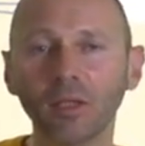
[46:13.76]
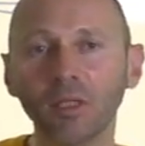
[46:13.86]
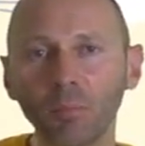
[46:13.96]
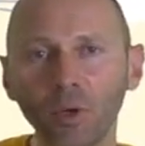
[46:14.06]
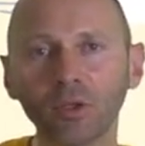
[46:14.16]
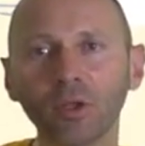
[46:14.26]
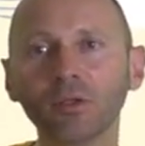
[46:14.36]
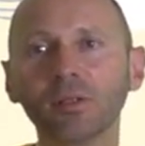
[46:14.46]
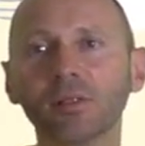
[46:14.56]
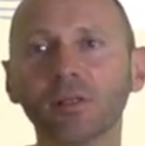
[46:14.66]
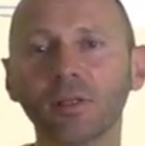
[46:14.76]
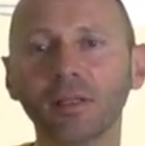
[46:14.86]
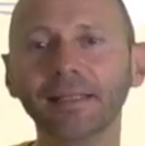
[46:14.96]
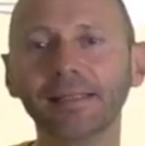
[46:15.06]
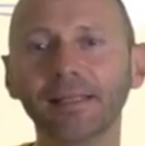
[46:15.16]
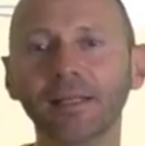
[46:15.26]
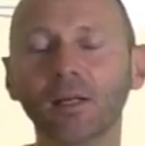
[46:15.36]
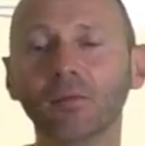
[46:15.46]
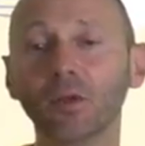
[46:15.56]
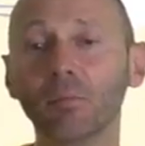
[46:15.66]
importance, let's
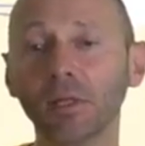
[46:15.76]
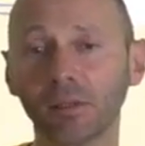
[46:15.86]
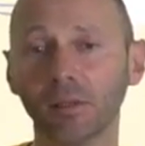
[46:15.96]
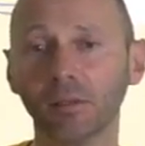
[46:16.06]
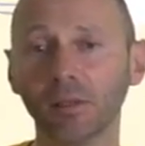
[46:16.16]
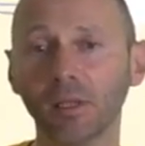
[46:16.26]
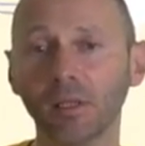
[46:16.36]
say, of the muscle.